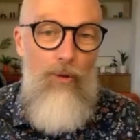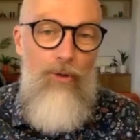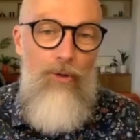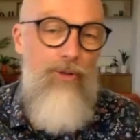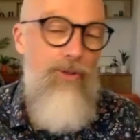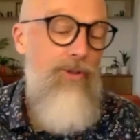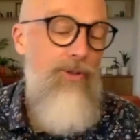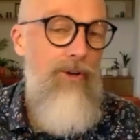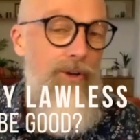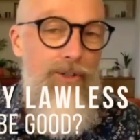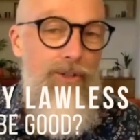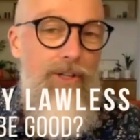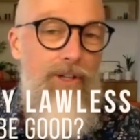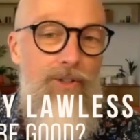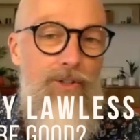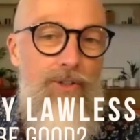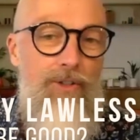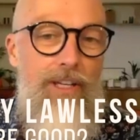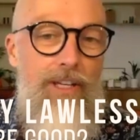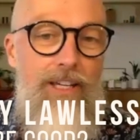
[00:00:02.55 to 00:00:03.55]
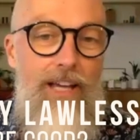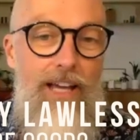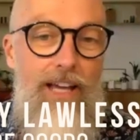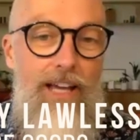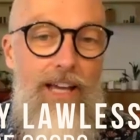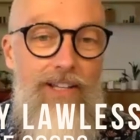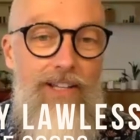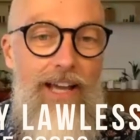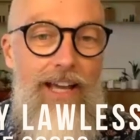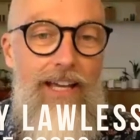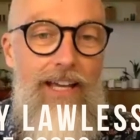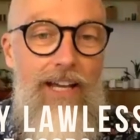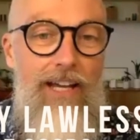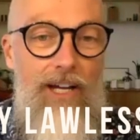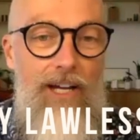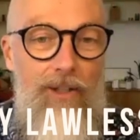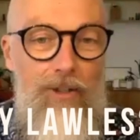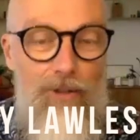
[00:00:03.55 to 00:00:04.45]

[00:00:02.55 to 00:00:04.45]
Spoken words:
There's no such thing as a